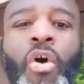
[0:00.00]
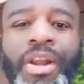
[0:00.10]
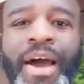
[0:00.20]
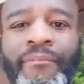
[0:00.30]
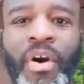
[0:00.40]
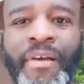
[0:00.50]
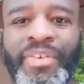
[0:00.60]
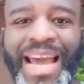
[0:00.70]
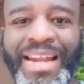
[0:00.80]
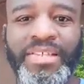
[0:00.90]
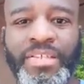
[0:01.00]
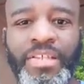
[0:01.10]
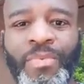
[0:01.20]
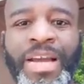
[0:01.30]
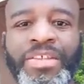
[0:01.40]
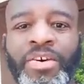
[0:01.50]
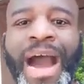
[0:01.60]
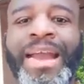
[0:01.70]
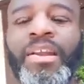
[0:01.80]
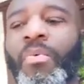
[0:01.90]
level of analysis is, right? So
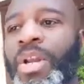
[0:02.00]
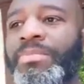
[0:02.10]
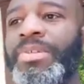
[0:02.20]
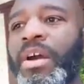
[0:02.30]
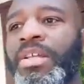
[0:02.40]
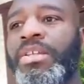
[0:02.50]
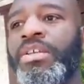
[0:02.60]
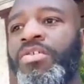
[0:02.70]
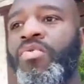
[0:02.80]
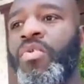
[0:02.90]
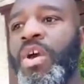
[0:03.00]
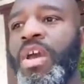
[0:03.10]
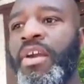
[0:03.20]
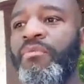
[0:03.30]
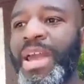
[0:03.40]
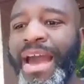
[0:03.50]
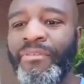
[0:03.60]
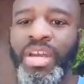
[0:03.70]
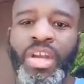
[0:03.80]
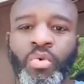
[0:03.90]
I know when I'm talking to you, if we have
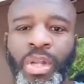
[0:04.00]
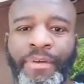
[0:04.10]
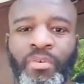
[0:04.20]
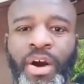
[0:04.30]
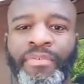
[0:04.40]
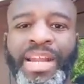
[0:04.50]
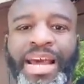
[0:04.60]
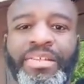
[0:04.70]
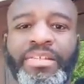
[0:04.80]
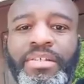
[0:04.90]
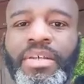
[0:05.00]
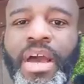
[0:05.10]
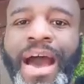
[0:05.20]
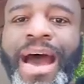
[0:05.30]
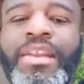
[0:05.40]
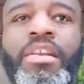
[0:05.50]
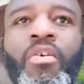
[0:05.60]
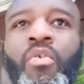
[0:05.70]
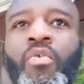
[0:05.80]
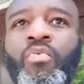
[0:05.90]
an equal level of analysis. I
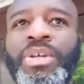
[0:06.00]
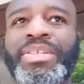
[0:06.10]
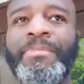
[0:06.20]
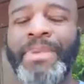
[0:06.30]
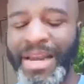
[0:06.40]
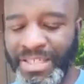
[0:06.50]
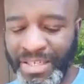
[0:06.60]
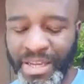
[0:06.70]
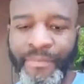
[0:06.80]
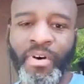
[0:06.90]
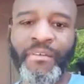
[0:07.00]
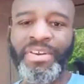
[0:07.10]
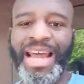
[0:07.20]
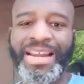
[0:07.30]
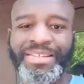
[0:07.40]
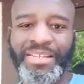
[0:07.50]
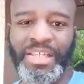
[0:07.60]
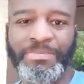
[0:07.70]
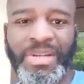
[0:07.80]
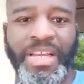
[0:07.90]
know when somebody's level of analysis is
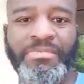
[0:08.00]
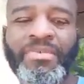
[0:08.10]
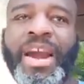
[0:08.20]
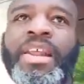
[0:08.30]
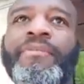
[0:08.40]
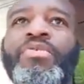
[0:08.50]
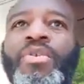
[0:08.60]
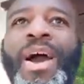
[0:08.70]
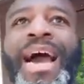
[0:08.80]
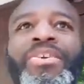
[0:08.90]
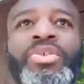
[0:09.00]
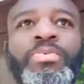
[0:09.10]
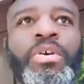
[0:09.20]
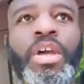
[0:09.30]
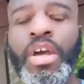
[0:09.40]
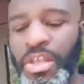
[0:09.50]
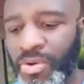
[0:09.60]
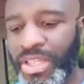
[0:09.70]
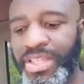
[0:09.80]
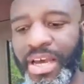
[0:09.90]
beneath me, right? If you know algebra, you
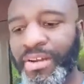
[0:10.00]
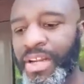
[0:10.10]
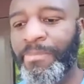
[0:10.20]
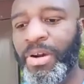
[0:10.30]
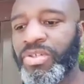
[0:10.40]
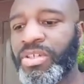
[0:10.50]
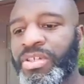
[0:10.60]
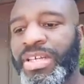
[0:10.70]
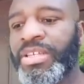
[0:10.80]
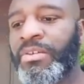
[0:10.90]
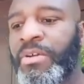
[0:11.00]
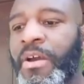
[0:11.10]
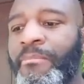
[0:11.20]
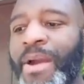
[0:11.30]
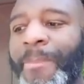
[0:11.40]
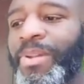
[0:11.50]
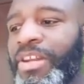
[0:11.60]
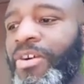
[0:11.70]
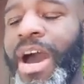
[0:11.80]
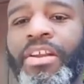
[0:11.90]
can tell that a person doesn't properly
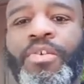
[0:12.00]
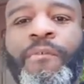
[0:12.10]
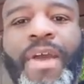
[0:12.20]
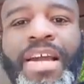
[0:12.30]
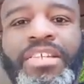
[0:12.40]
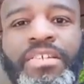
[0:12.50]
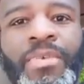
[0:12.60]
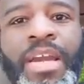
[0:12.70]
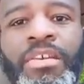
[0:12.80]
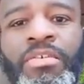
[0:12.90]
know how to do fractions, right?